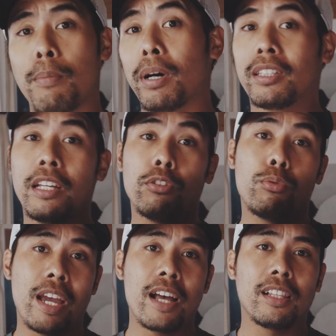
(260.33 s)
but in
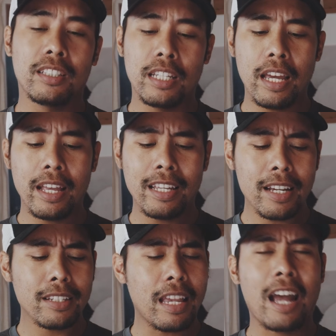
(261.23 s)
reality it
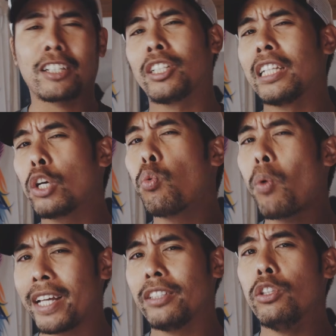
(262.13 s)
is actually
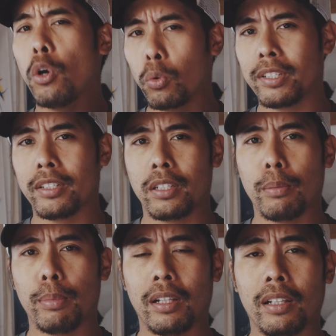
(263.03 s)
quite
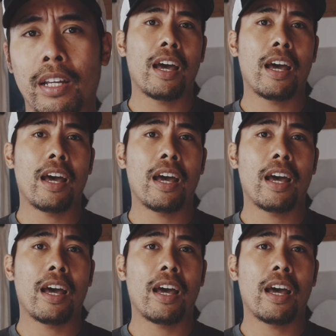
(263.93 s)
noticeable.